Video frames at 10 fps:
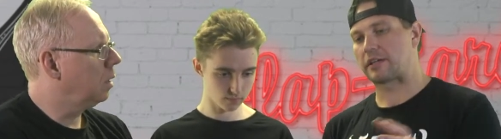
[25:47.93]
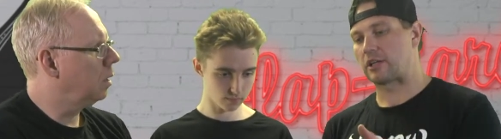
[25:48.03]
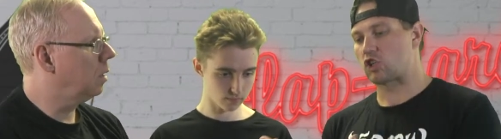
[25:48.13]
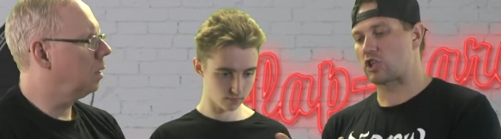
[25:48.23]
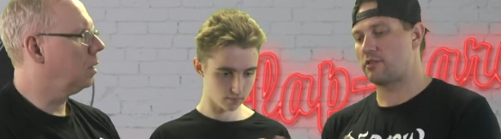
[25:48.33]
Speaker 1: can
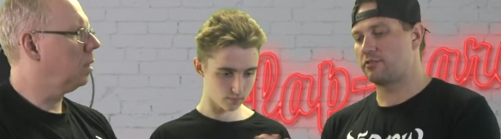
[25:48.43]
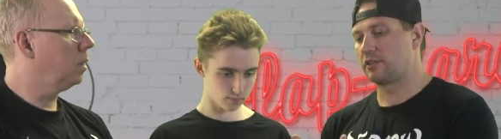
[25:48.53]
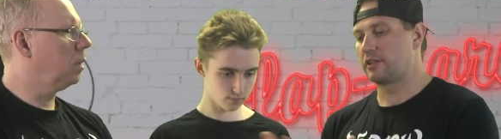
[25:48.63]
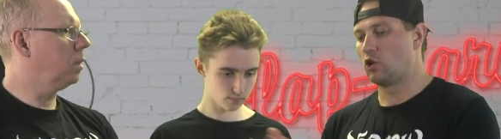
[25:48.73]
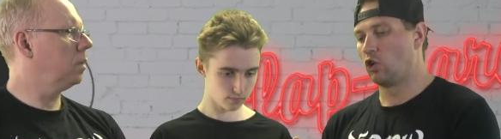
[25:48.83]
shuffle
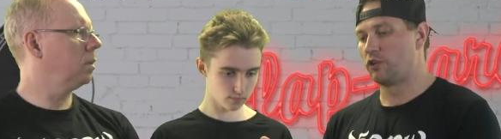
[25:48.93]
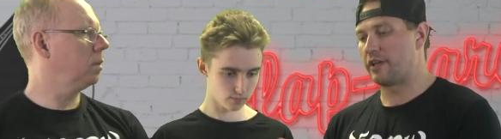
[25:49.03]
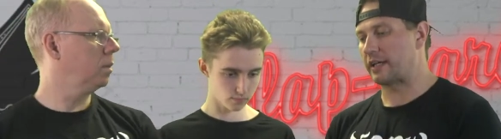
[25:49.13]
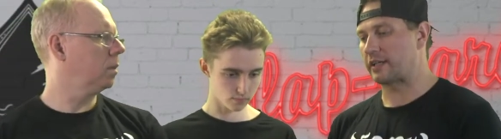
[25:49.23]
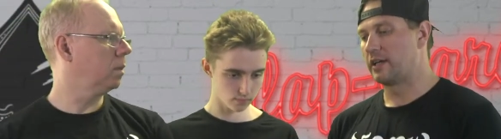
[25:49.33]
the whole
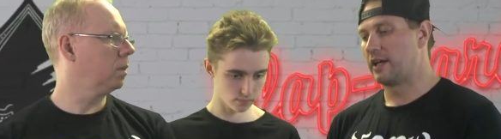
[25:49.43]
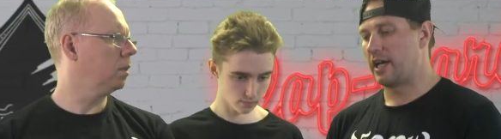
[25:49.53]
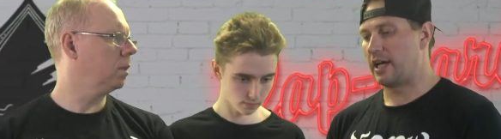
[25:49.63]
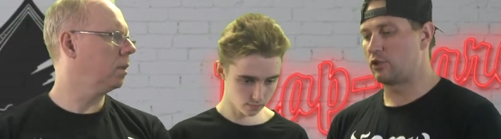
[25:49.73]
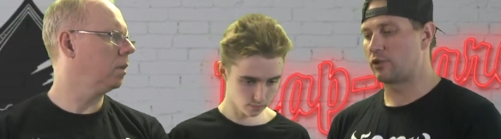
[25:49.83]
deck
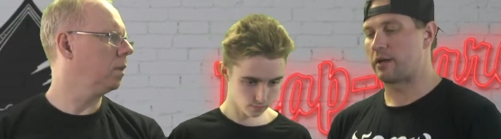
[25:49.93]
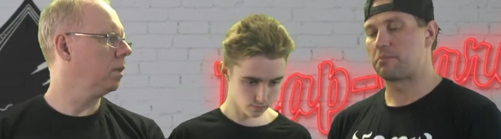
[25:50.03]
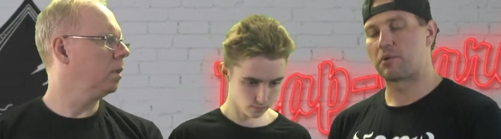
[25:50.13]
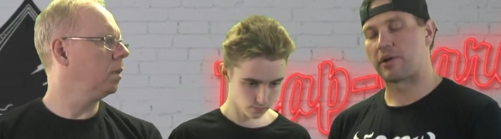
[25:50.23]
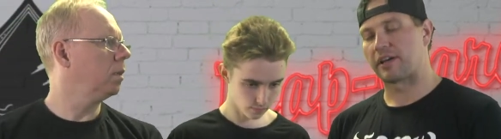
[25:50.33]
and you can
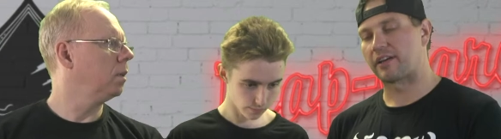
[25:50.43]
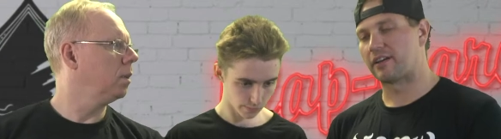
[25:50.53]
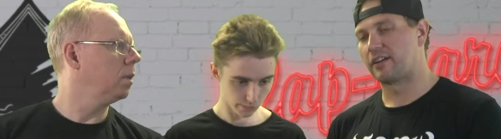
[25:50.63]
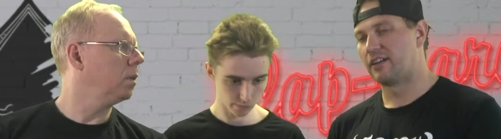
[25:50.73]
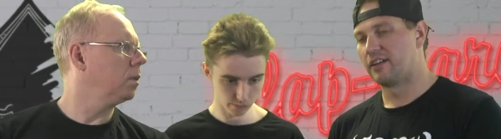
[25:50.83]

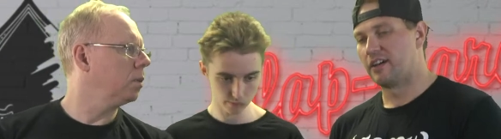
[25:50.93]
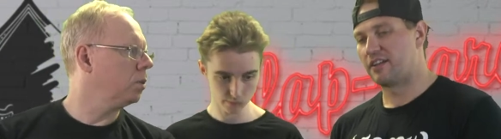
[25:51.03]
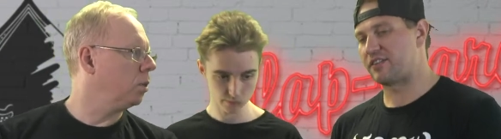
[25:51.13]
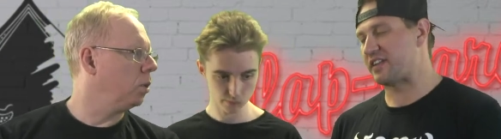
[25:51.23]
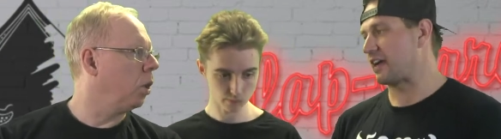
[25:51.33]
bring you, a you
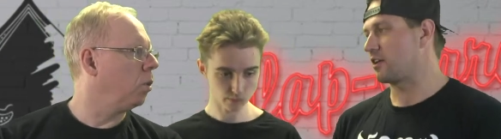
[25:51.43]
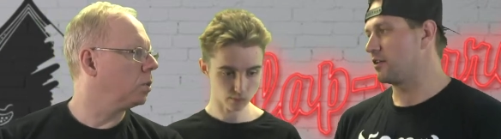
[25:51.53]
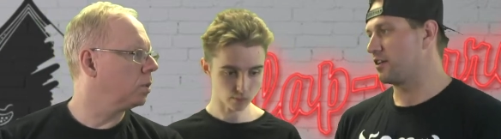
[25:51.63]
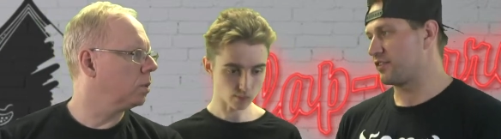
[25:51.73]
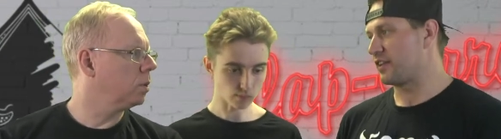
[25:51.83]
stack load. Of,
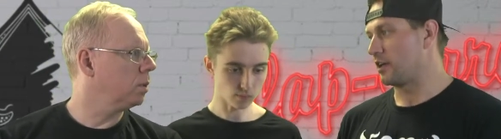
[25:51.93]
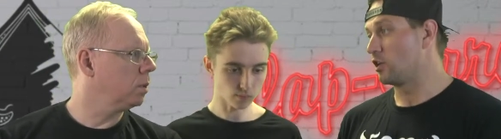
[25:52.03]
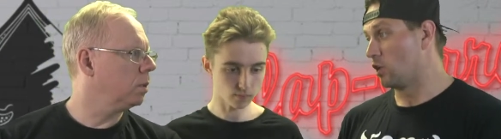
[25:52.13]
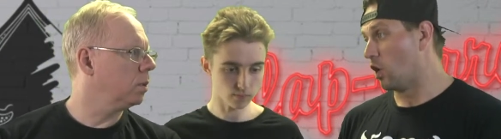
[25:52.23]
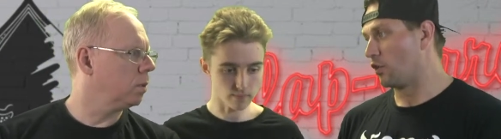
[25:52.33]
a sta- you
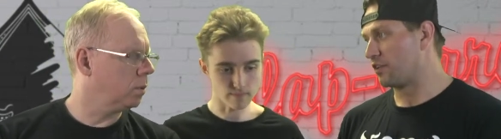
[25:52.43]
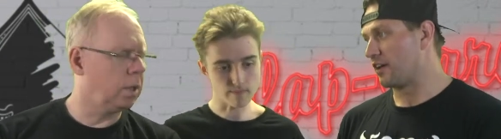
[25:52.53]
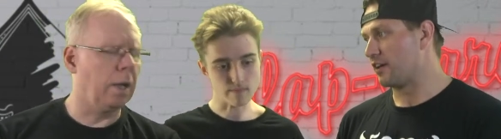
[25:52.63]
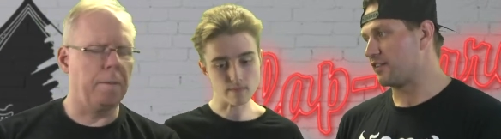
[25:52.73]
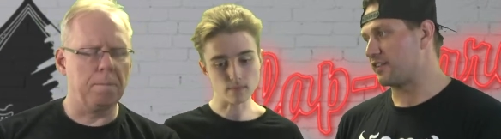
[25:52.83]
load
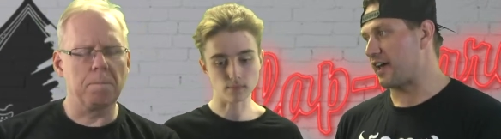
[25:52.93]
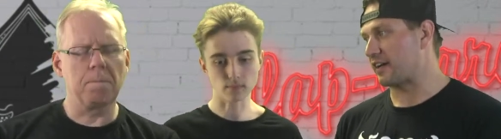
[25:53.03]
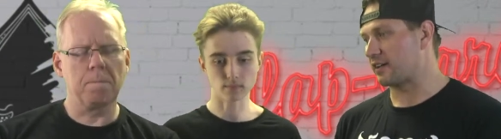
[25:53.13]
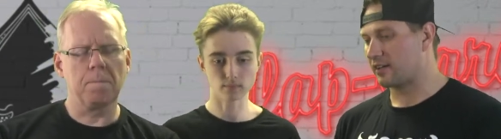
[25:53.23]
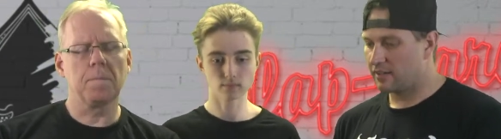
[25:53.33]
a stack
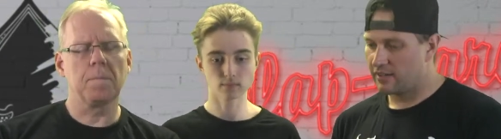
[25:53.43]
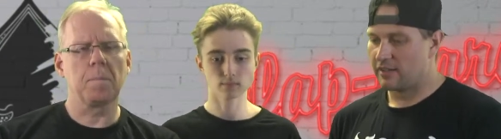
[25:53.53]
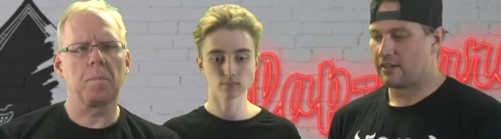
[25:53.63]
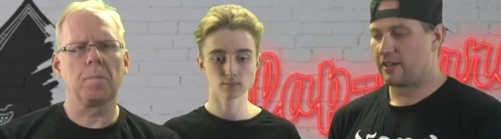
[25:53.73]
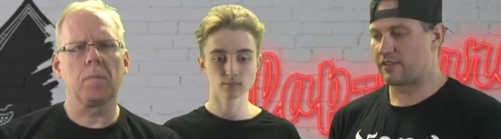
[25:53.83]

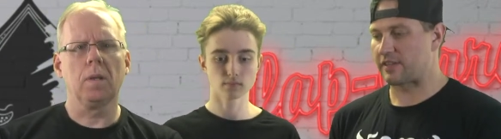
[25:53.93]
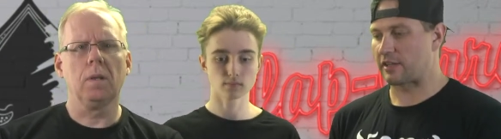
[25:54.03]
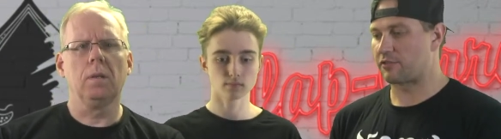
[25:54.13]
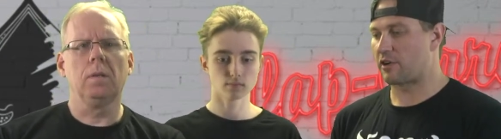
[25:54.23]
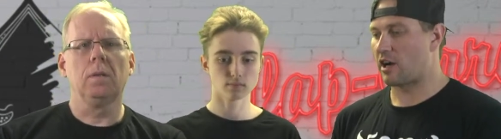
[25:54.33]
a stack
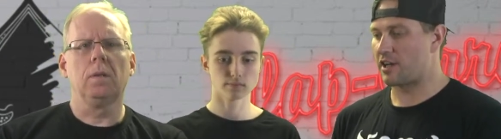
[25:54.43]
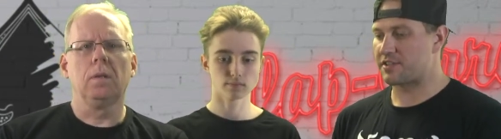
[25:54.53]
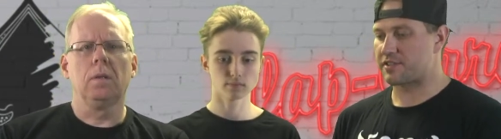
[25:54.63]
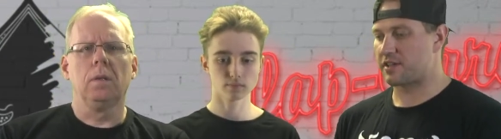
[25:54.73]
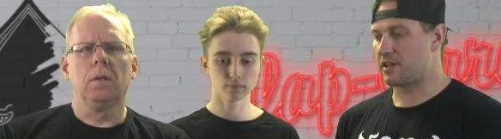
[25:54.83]
of
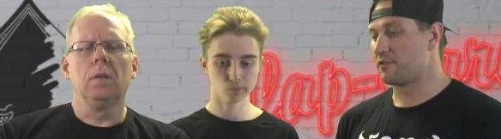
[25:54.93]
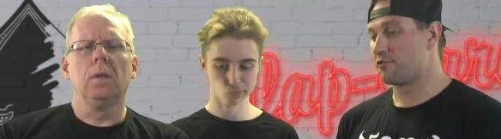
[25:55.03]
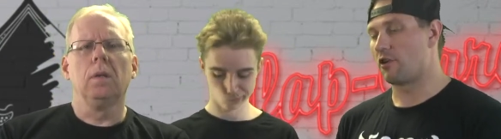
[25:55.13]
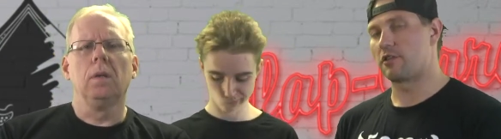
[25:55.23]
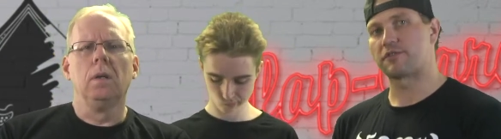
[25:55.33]
cards uh, in
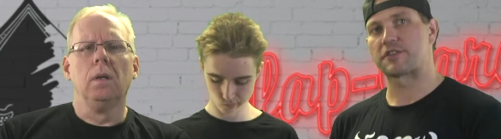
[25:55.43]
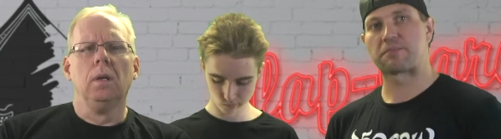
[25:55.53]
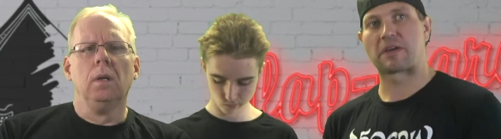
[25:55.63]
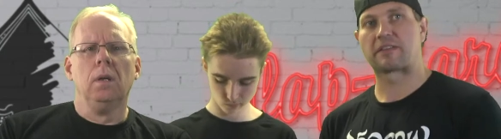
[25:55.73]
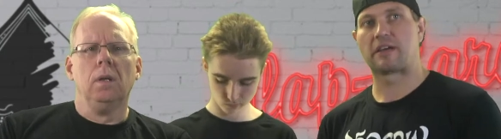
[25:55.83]
front of the
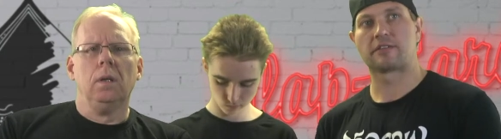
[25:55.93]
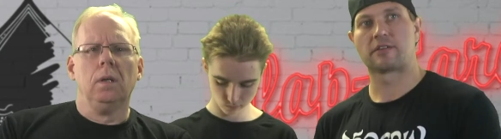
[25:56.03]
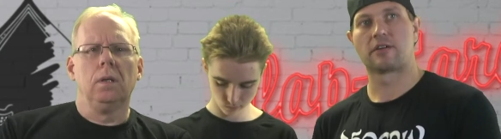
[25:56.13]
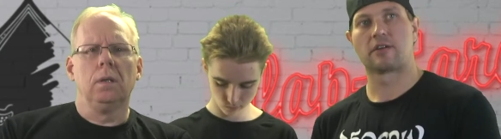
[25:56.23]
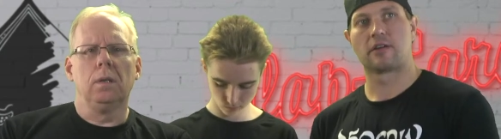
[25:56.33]

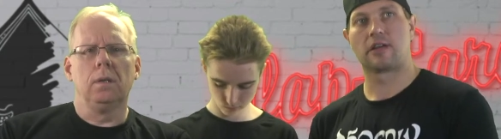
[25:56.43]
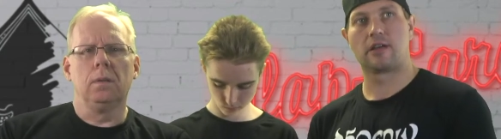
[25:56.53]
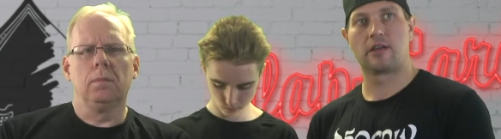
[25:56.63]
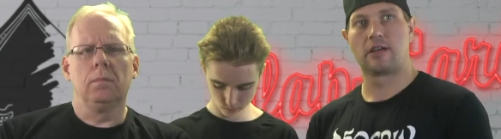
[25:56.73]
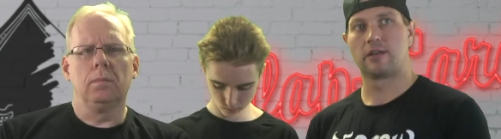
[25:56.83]
spectator
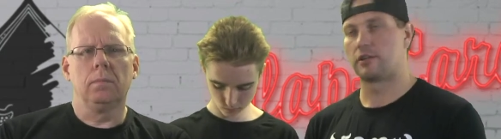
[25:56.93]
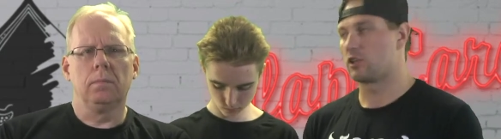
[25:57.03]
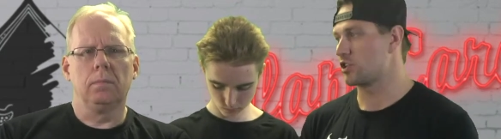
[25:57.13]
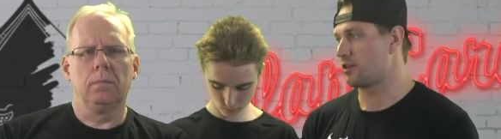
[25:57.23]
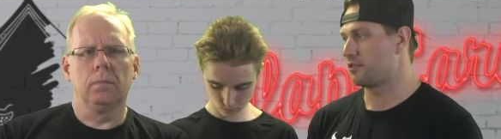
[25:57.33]
in the
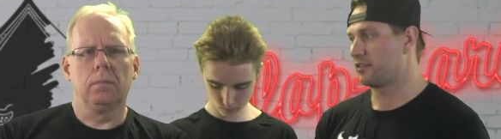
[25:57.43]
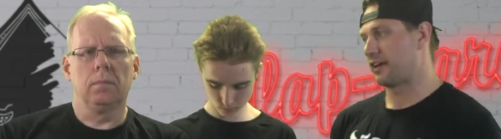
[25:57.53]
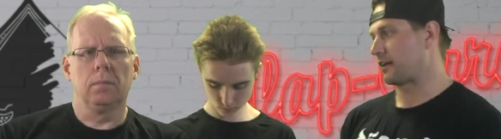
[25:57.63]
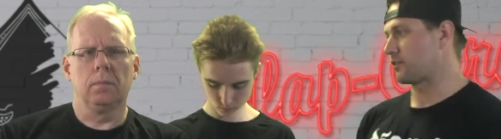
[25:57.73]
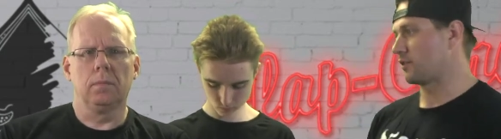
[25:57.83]
shuffle
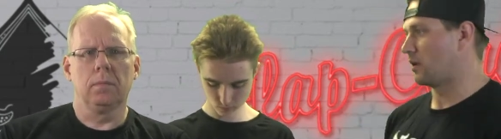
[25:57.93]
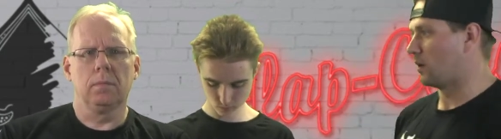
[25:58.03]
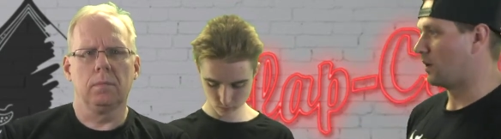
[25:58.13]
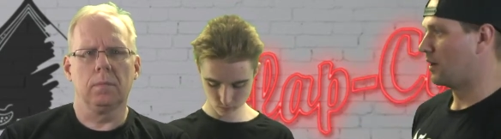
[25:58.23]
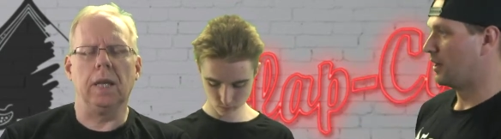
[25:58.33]
deck
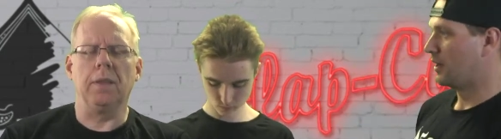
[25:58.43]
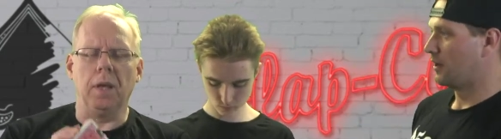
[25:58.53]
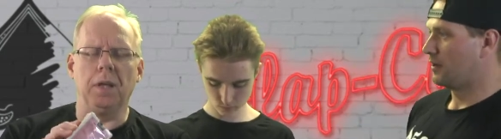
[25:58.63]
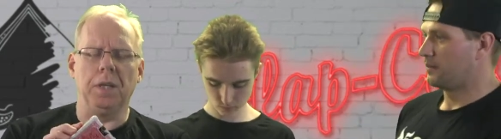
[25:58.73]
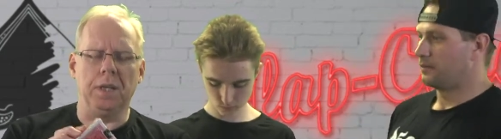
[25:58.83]
so
Speaker 2: yeah the
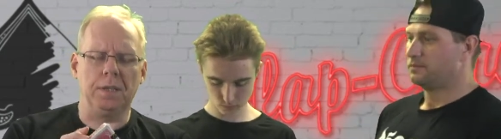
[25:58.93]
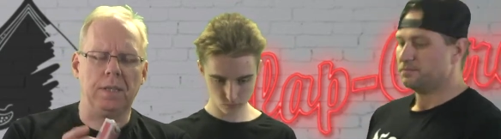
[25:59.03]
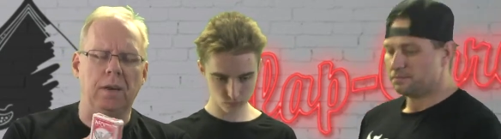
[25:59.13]
idea is